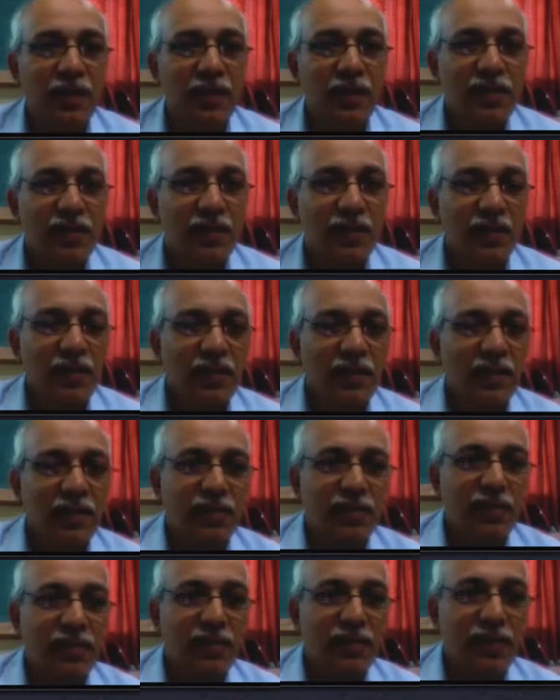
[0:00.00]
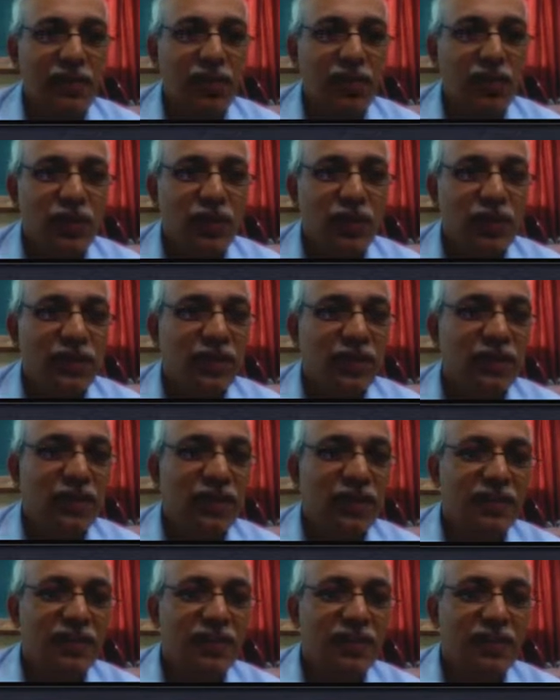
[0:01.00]
The next one is,
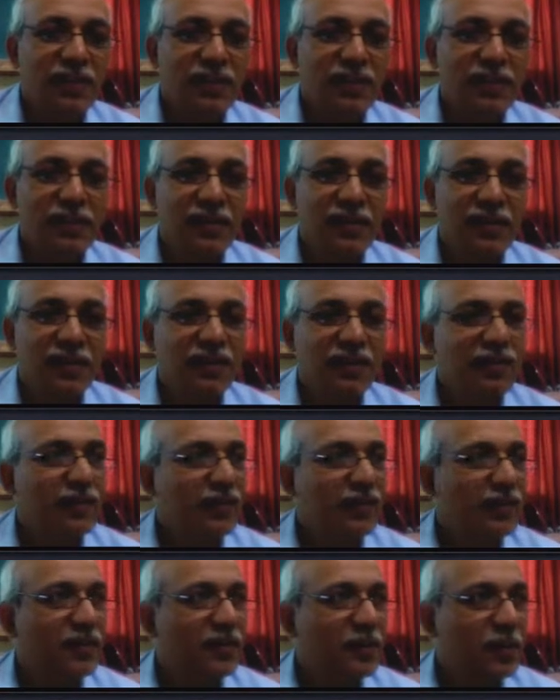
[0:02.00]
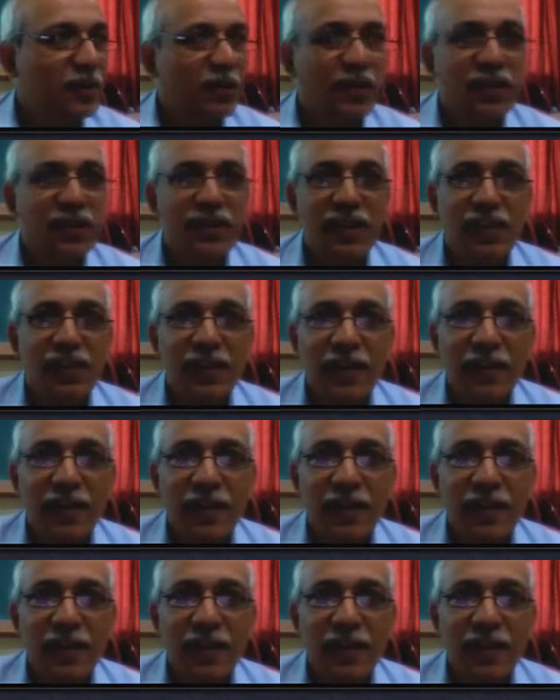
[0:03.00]
what is that?